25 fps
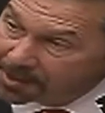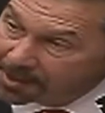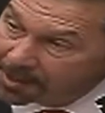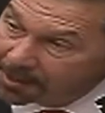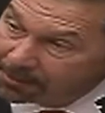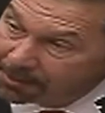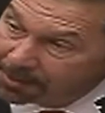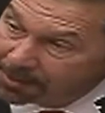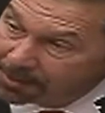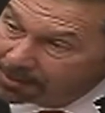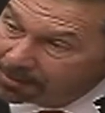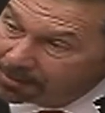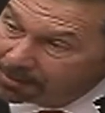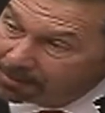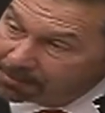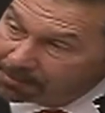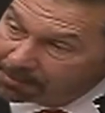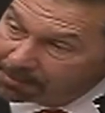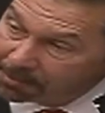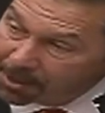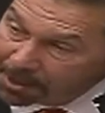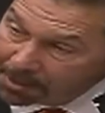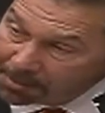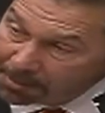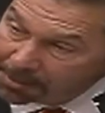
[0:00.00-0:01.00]
I would
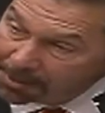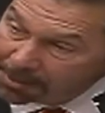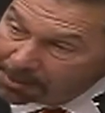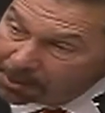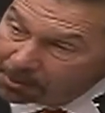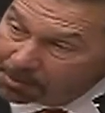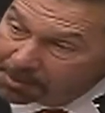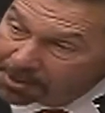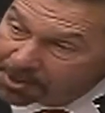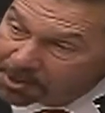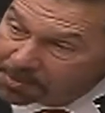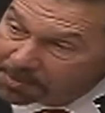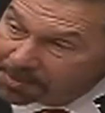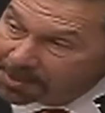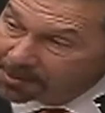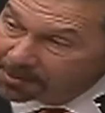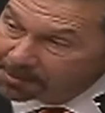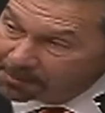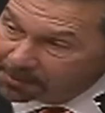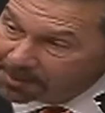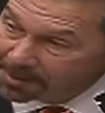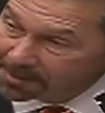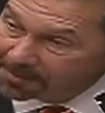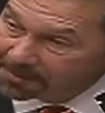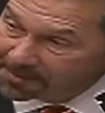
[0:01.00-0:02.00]
probably know much better
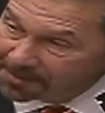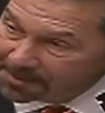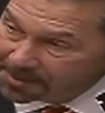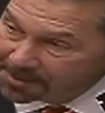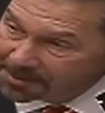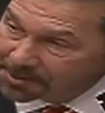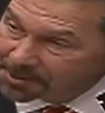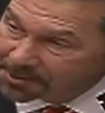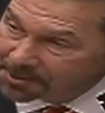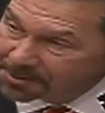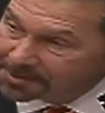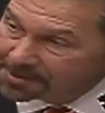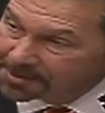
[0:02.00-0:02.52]
when I'm finished.